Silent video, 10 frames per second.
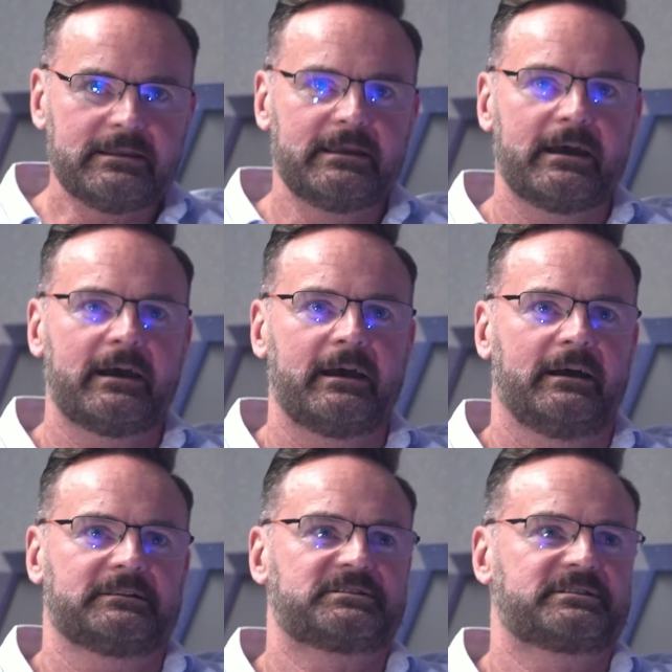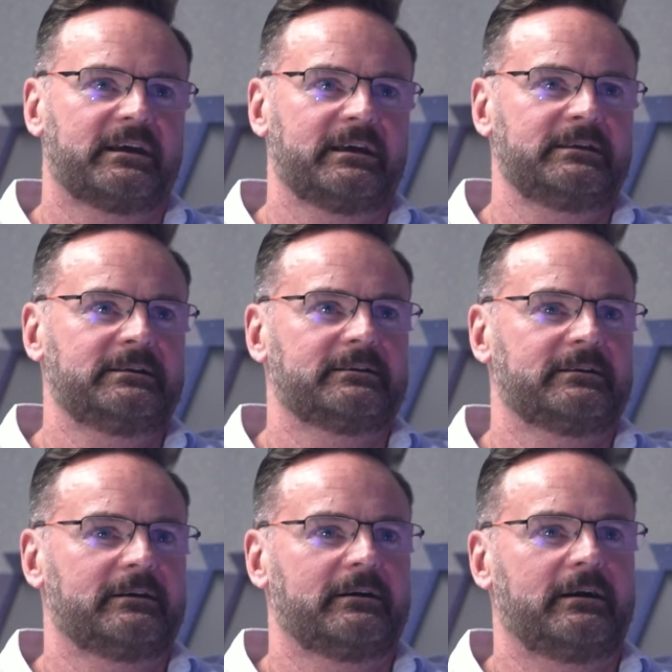Yeah, I'd say
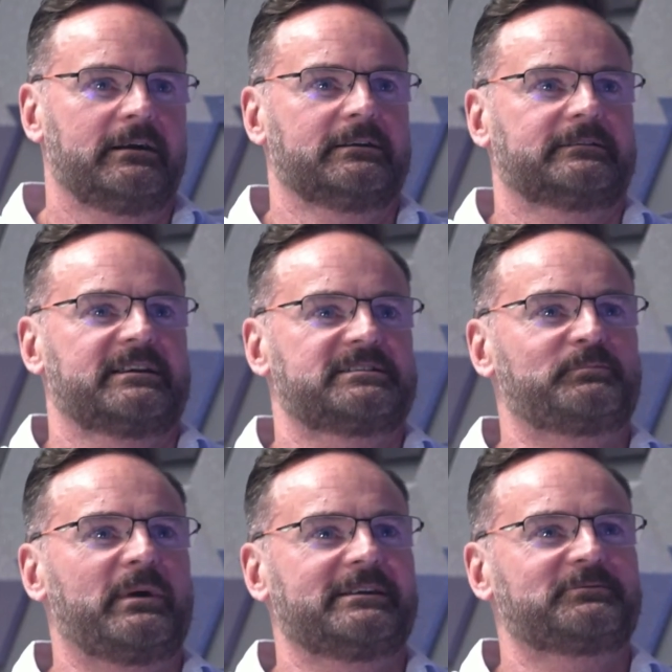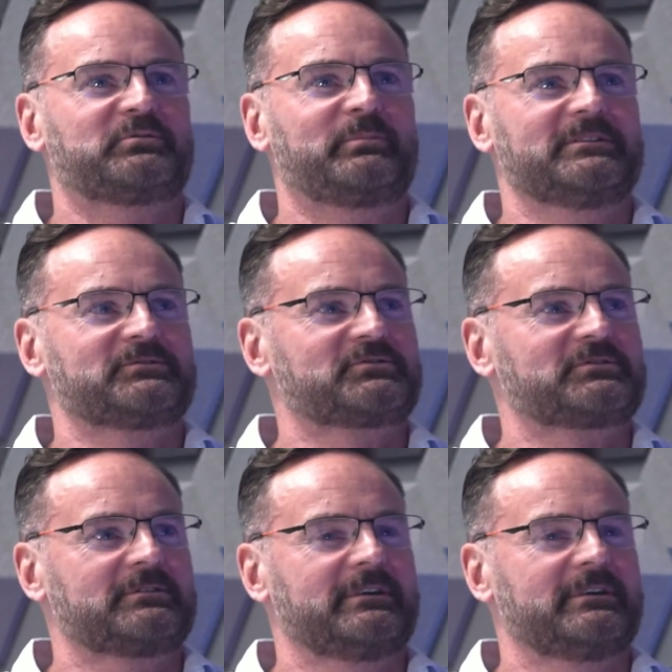my response